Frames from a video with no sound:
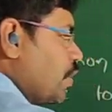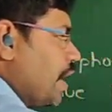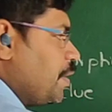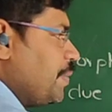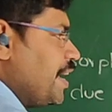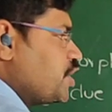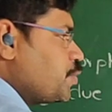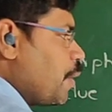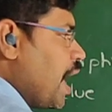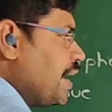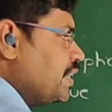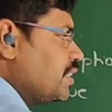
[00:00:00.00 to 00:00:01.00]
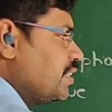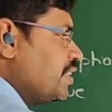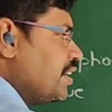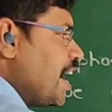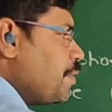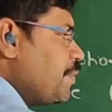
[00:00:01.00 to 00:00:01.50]
now let me explain.
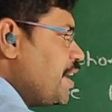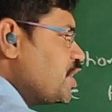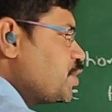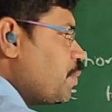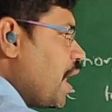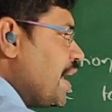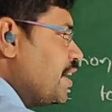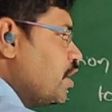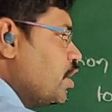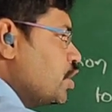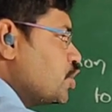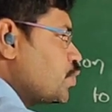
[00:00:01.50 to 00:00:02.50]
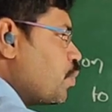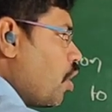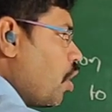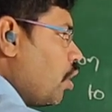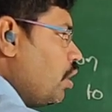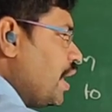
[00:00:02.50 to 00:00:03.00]
Let me explain.
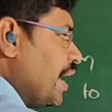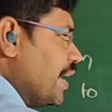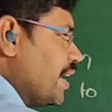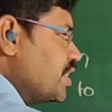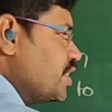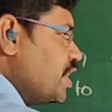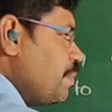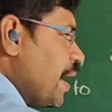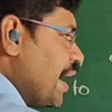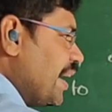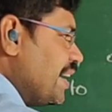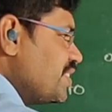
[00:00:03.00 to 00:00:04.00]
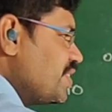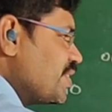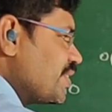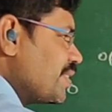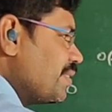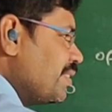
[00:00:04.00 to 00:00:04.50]
Small energy
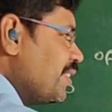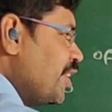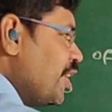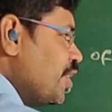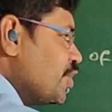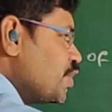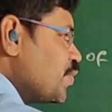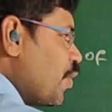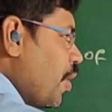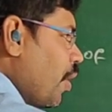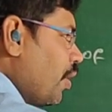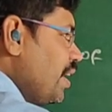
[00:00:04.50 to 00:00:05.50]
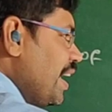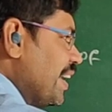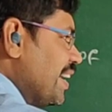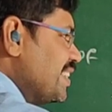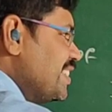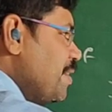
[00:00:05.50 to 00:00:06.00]
packets. Small
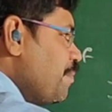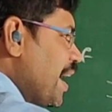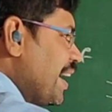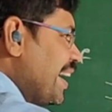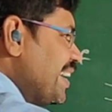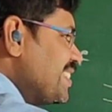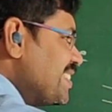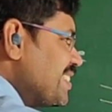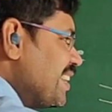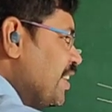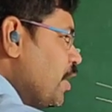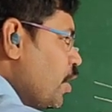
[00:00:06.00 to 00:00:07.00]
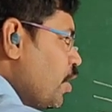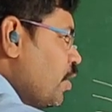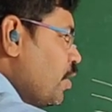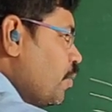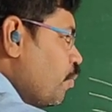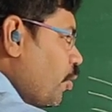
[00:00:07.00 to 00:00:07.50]
energy packets.
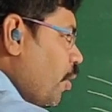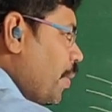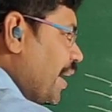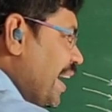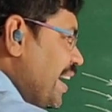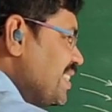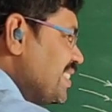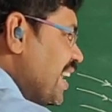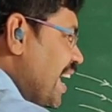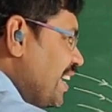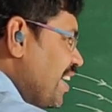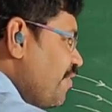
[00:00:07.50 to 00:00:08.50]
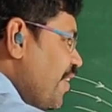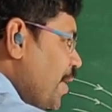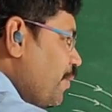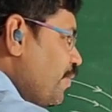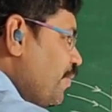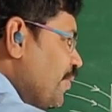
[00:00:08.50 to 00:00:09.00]
Propagates like a
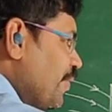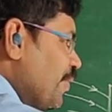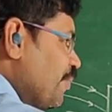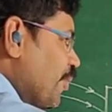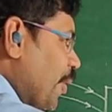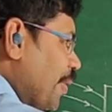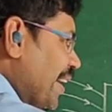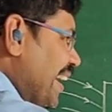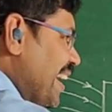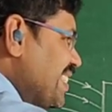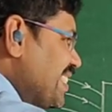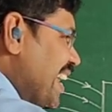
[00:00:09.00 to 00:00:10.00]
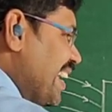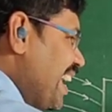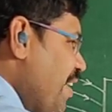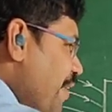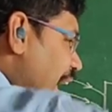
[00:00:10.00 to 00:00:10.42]
wave. Propagates like a